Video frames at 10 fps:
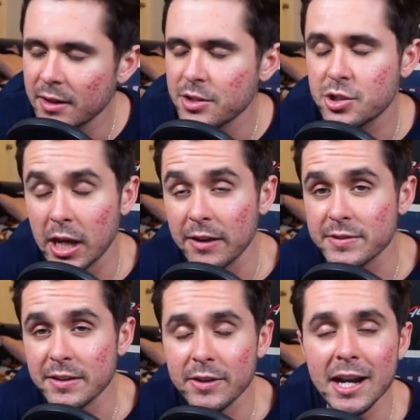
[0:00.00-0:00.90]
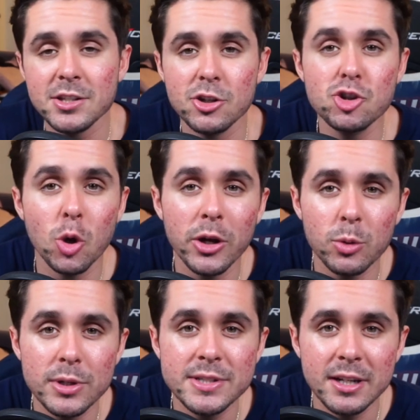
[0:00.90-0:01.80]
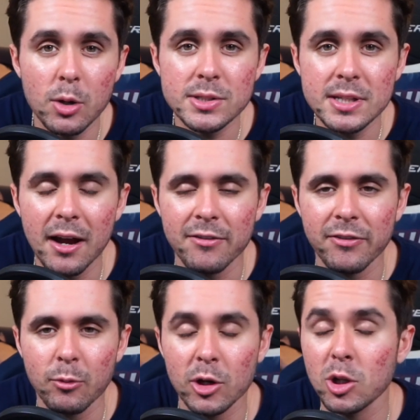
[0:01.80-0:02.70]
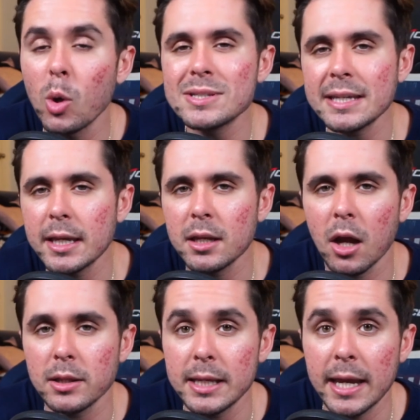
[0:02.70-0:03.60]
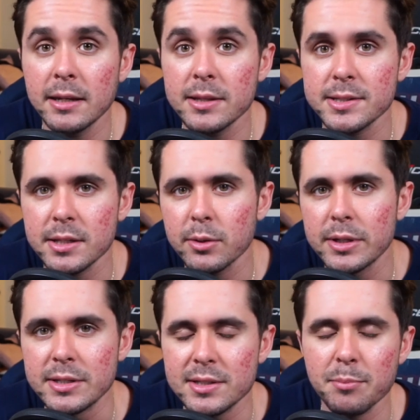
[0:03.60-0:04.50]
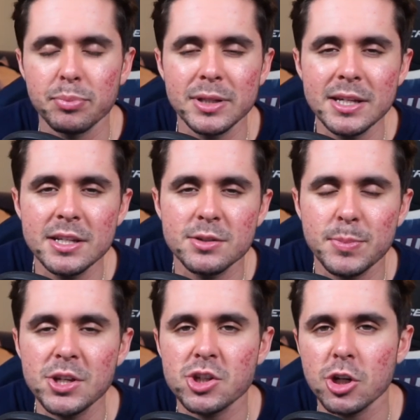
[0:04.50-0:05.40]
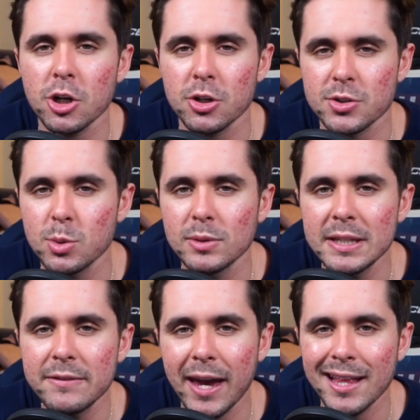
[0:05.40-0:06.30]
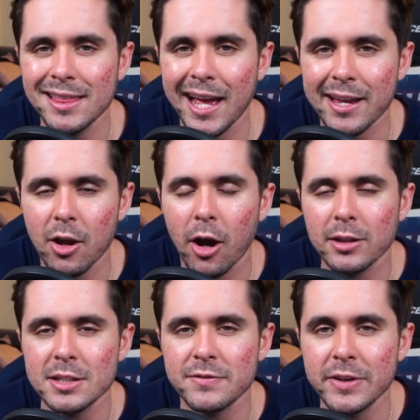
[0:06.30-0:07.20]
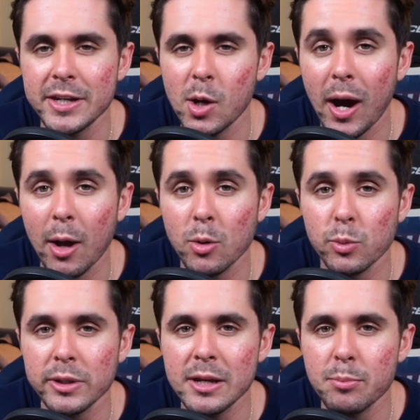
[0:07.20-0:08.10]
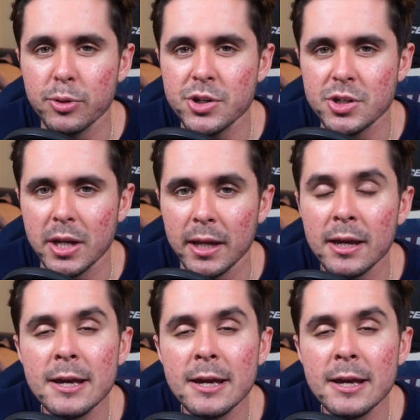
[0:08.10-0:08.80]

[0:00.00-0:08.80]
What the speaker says: Chafes, if you guys are enjoying the ReZero stuff, we're closing in on the end of the series. Please be sure to leave a like on this video. I would really appreciate it.